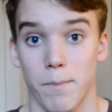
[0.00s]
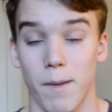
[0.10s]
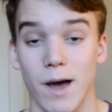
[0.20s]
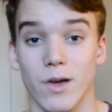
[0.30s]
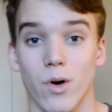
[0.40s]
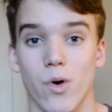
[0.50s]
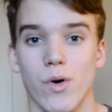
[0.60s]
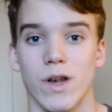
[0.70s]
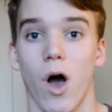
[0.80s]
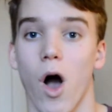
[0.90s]
My goal
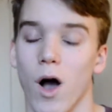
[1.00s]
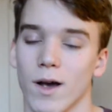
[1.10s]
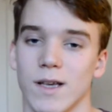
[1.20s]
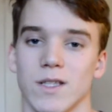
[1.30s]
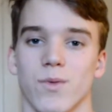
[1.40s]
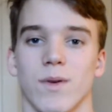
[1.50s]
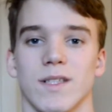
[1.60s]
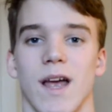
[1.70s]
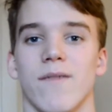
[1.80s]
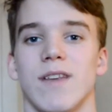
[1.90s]
in August was
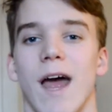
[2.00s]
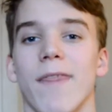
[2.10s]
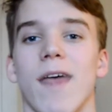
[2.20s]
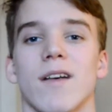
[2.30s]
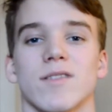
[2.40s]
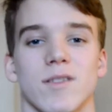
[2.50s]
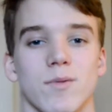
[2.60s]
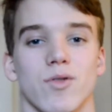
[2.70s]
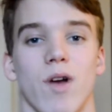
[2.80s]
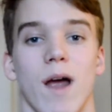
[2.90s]
to have 10,000
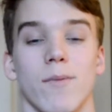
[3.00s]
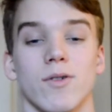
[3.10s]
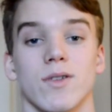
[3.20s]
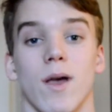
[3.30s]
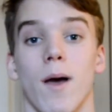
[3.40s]
subscribers